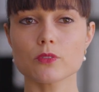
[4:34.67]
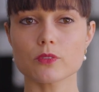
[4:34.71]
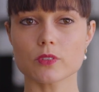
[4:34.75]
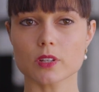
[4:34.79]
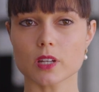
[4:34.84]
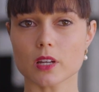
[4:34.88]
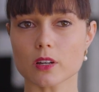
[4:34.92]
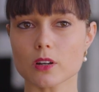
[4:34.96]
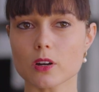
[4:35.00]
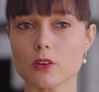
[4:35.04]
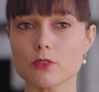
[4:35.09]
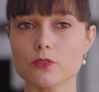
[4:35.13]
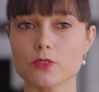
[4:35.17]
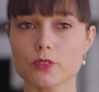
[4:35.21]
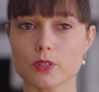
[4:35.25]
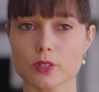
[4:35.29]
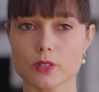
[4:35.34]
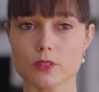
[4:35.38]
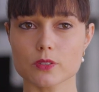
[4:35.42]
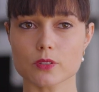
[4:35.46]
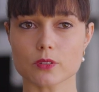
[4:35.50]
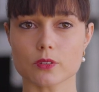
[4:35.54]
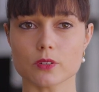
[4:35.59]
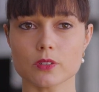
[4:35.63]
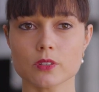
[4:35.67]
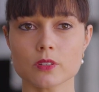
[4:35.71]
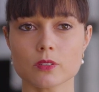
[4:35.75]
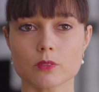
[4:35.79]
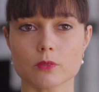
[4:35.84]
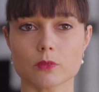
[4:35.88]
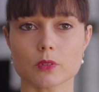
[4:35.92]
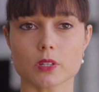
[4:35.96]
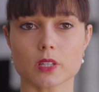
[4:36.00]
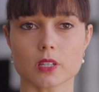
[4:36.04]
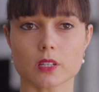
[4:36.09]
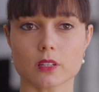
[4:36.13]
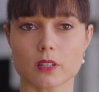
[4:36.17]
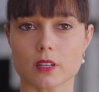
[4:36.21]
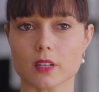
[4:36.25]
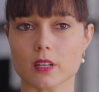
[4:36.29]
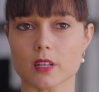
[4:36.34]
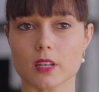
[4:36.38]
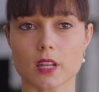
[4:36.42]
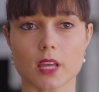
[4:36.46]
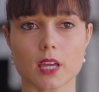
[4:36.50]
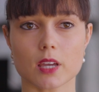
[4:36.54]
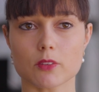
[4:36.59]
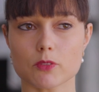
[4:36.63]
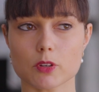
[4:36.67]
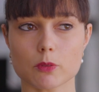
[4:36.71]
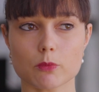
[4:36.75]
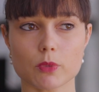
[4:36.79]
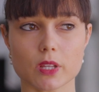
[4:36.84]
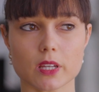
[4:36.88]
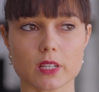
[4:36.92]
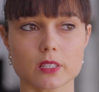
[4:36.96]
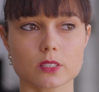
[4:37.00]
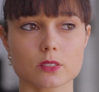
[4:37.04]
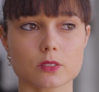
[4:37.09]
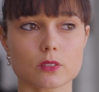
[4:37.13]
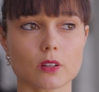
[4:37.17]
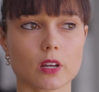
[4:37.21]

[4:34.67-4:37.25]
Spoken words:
in a comfort zone in every place,